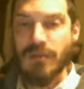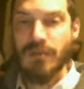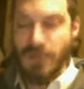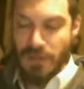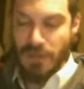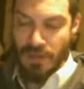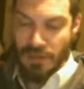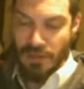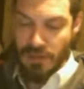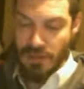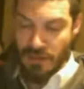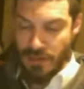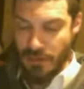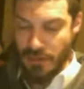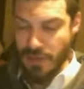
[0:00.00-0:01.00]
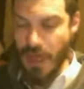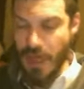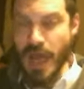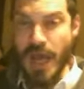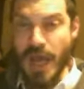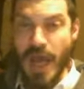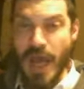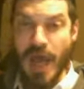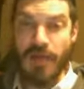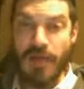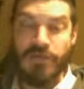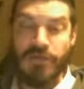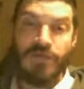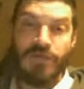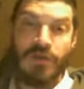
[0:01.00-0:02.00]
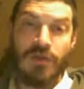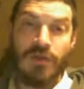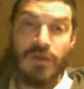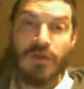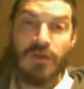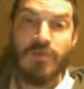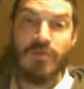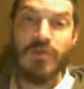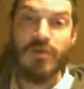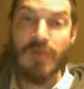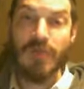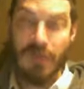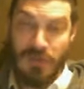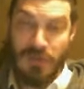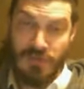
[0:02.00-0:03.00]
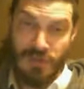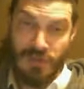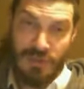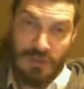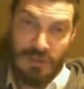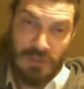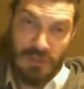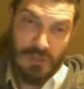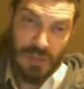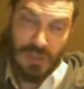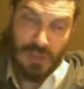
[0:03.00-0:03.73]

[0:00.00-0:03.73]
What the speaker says: the f, the cumulative distribution.